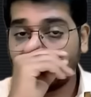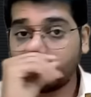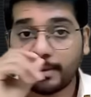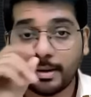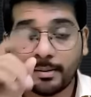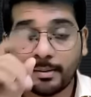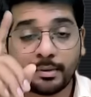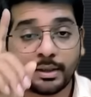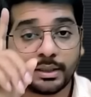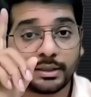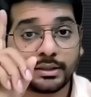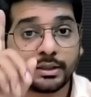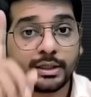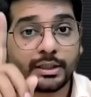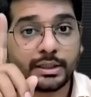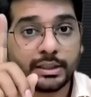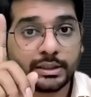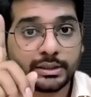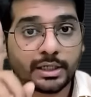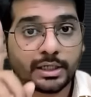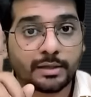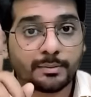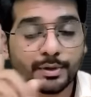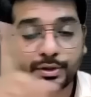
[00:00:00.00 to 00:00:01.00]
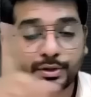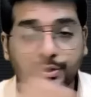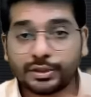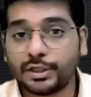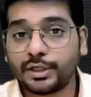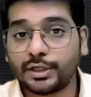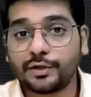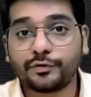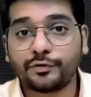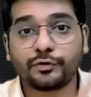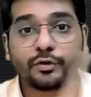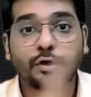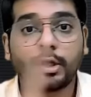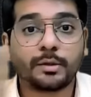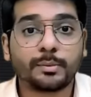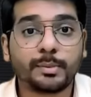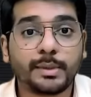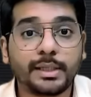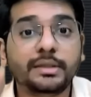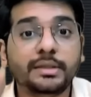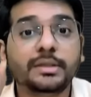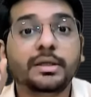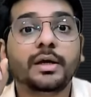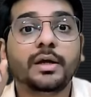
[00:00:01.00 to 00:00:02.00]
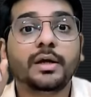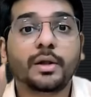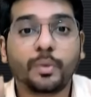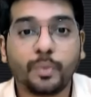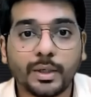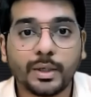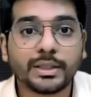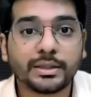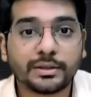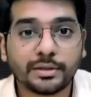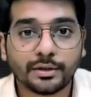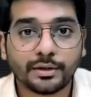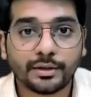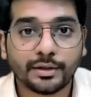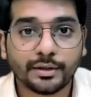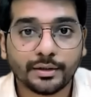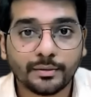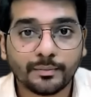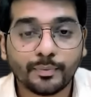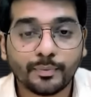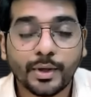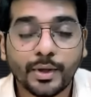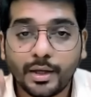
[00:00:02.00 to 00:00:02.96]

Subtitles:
Remember, 33% does not mean 1/3.